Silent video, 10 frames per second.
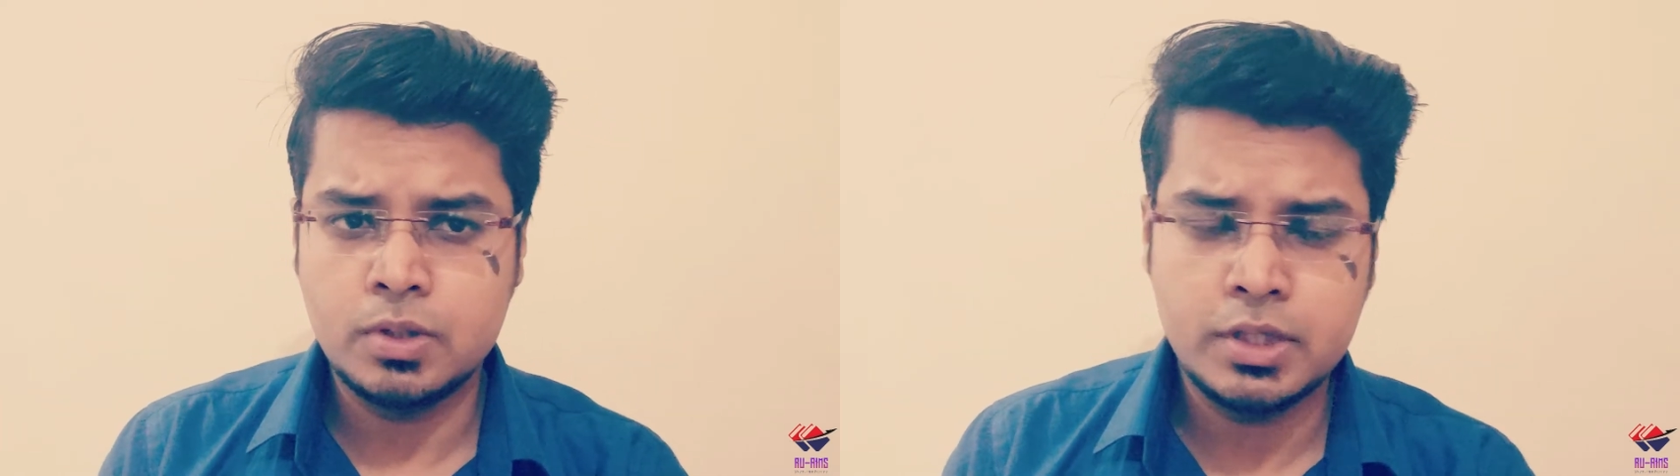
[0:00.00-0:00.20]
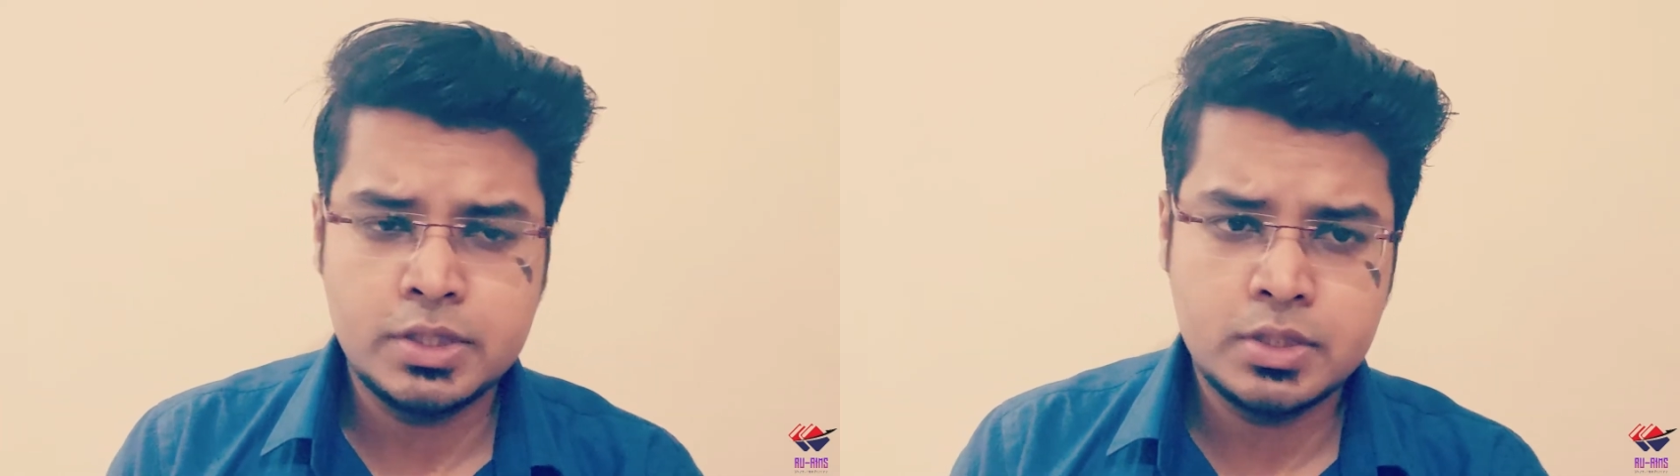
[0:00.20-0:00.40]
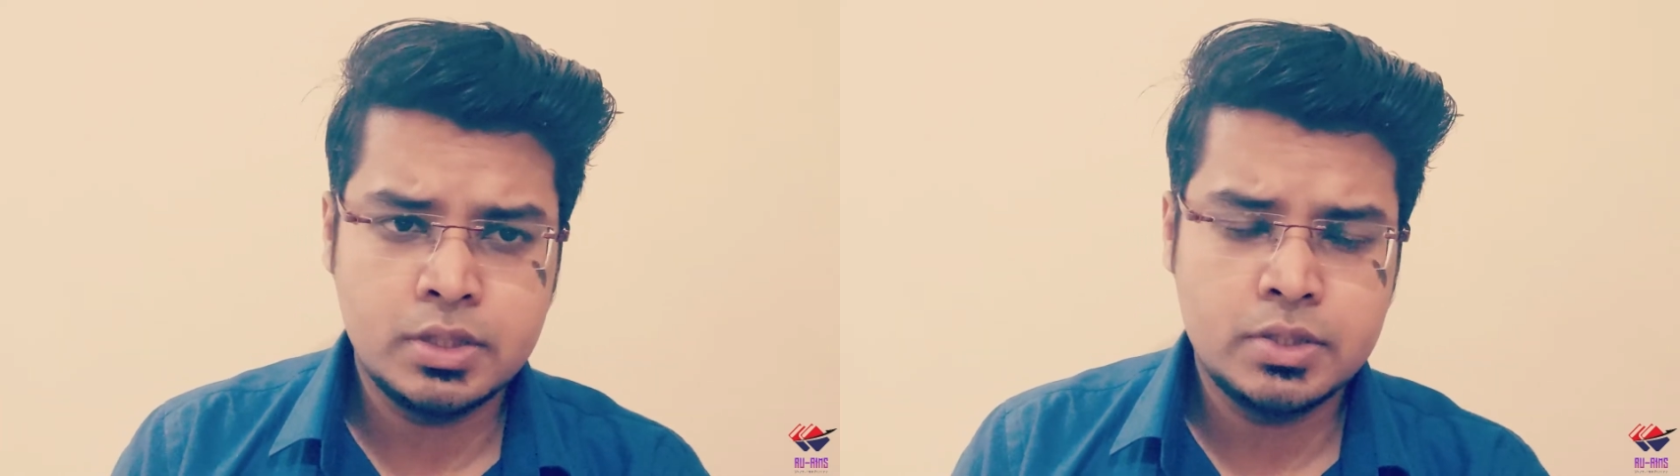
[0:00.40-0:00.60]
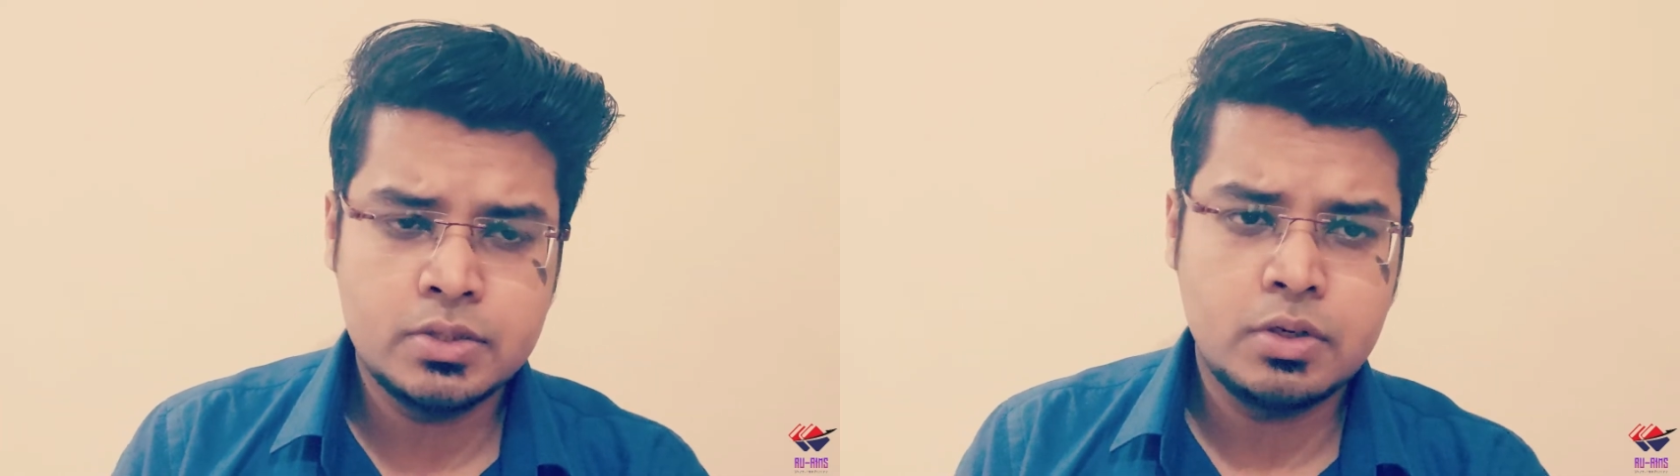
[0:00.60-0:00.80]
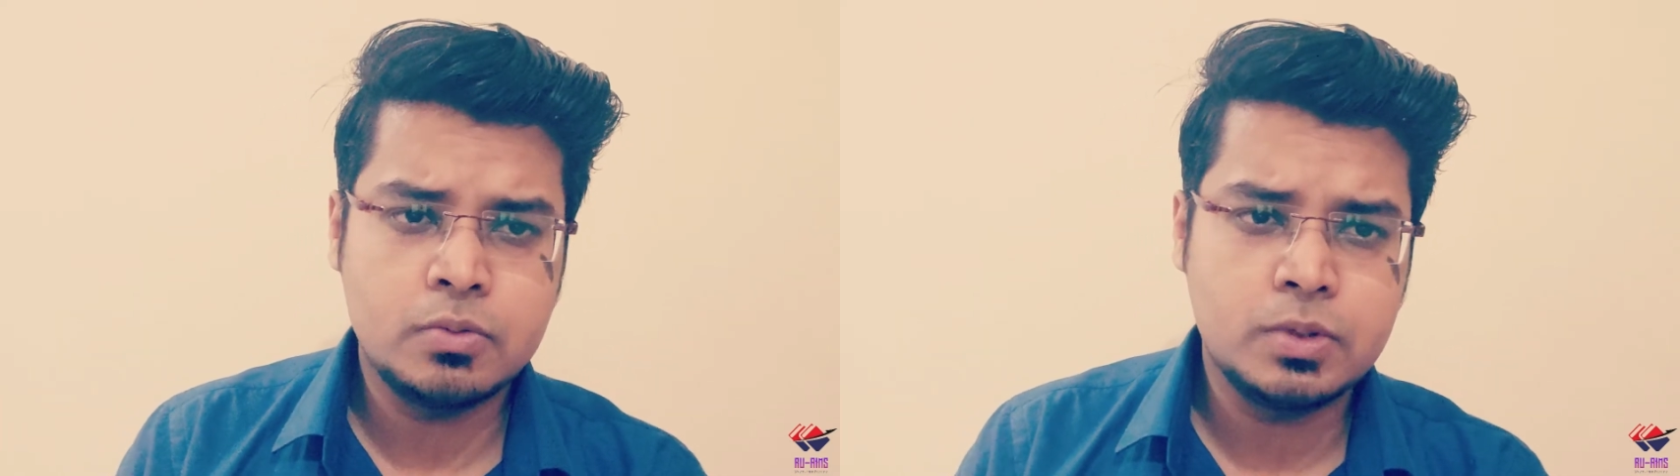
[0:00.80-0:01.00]

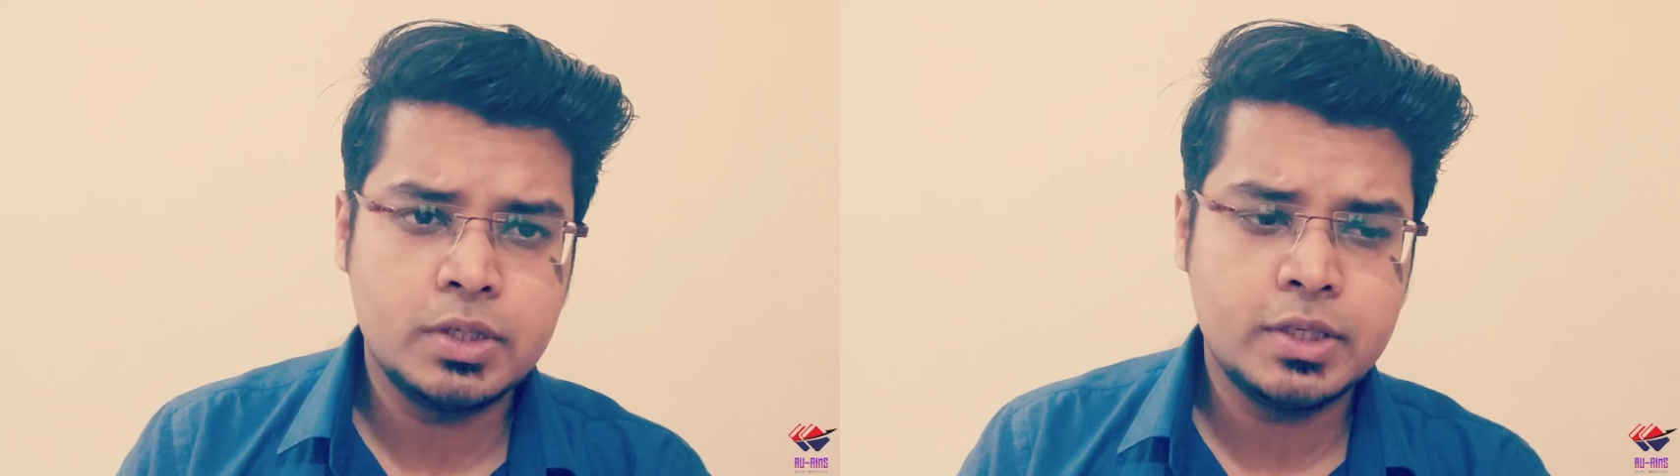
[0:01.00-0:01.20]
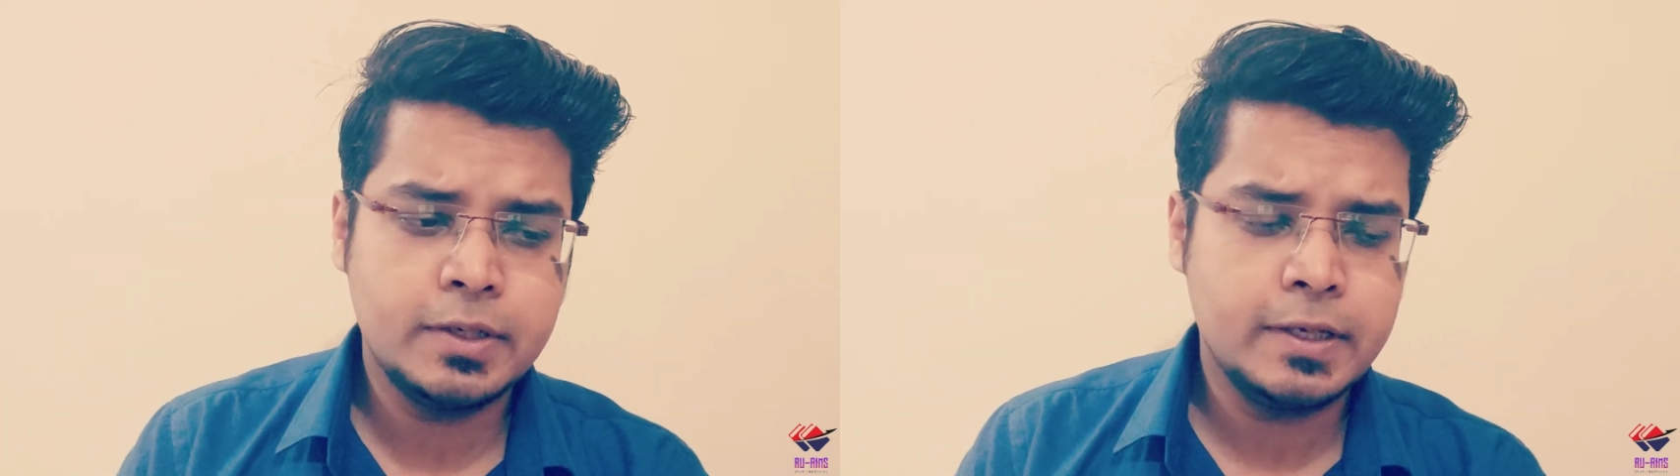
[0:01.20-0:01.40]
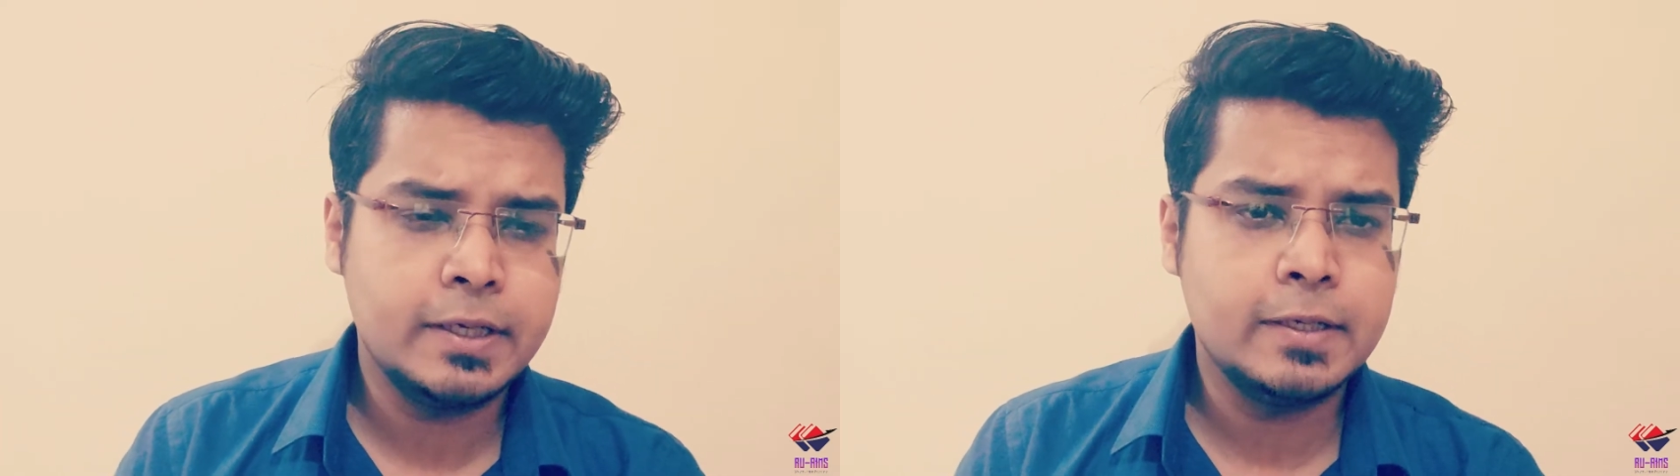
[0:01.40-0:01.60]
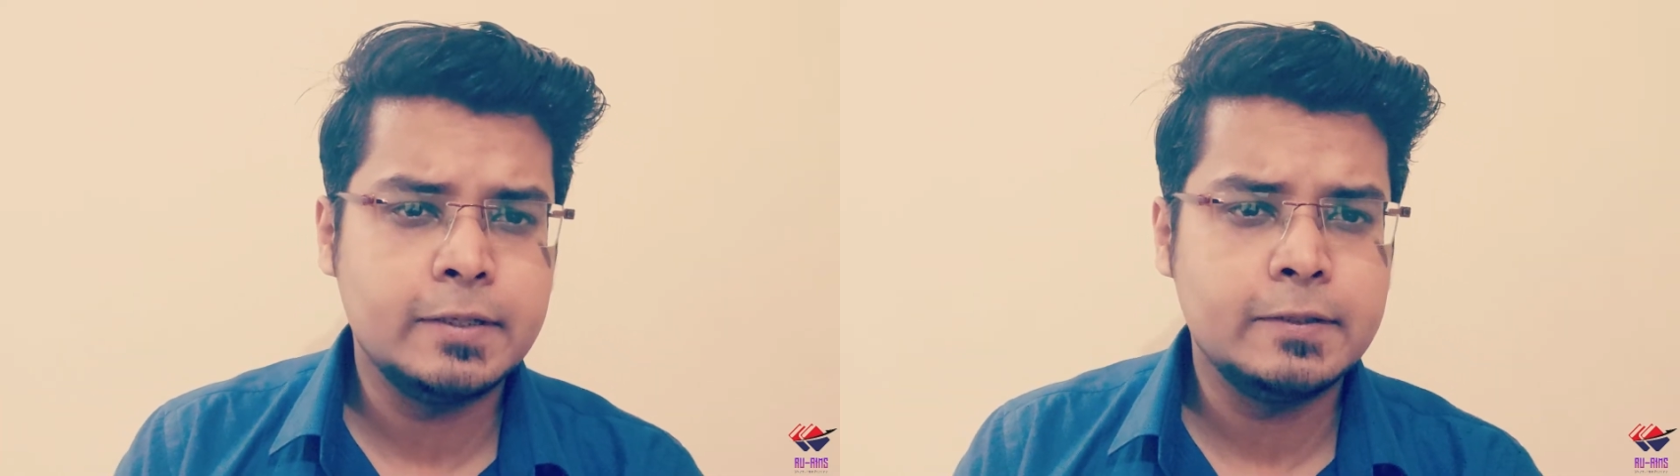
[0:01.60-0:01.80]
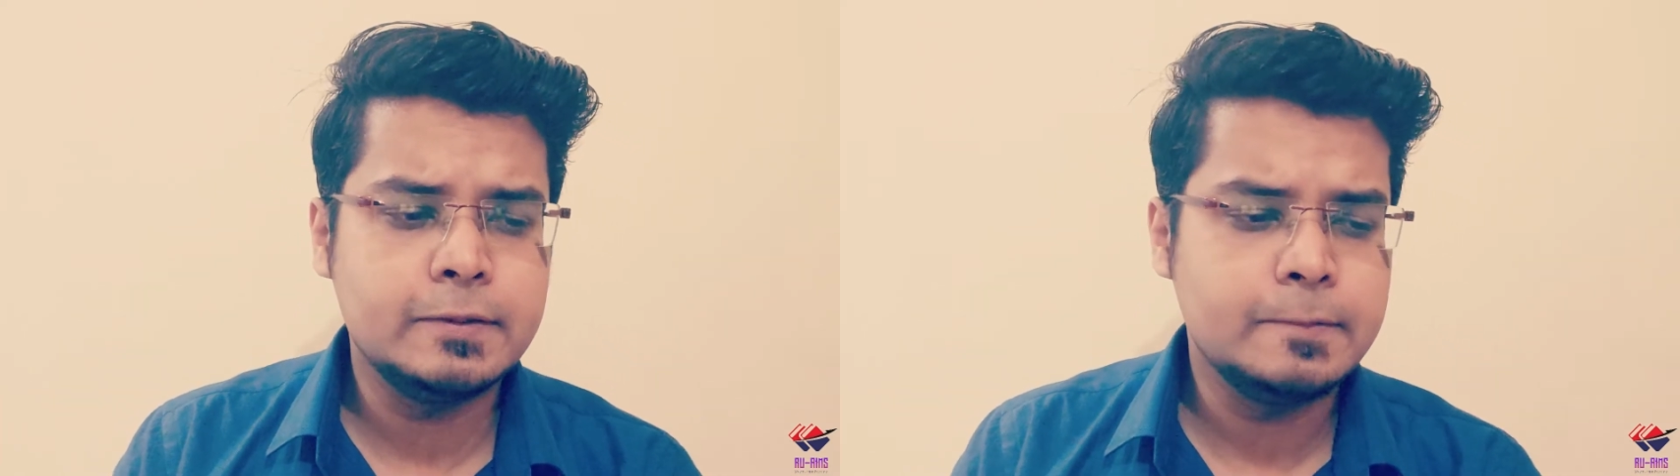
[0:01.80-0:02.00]
it's not working,
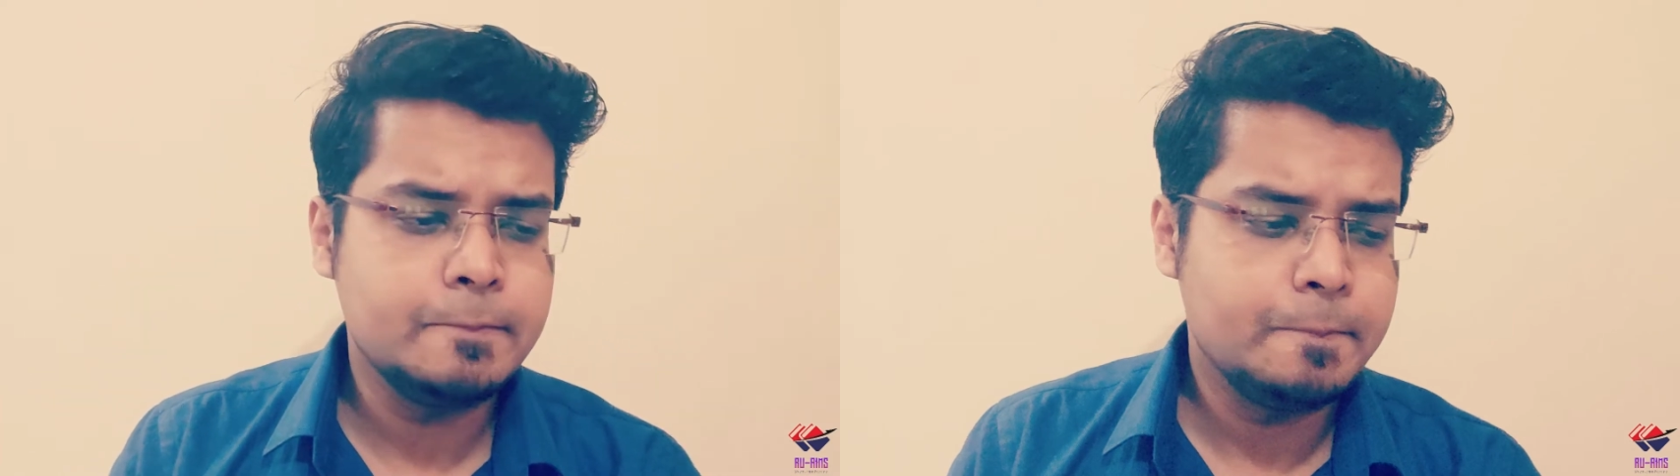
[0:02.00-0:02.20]
and